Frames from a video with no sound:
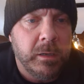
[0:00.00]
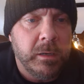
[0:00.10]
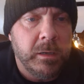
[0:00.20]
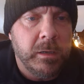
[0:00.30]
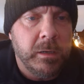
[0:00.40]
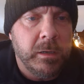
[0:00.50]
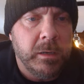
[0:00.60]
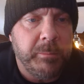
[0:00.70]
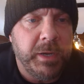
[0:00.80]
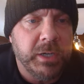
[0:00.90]
Not a lot
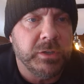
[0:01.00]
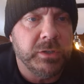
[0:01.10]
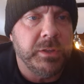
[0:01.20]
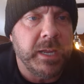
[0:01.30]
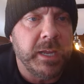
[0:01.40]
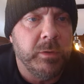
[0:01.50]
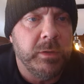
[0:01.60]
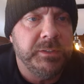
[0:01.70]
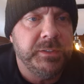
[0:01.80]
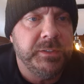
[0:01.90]
of pictures on that one.
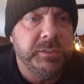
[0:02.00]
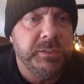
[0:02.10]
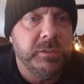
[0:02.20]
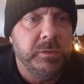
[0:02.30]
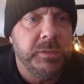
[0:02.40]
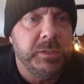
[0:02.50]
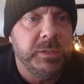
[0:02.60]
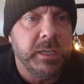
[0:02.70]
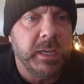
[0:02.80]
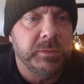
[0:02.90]
Let's go to the
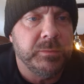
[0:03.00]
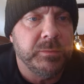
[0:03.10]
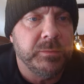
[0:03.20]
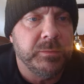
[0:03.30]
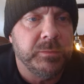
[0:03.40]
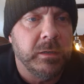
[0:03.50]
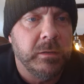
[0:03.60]
next one here.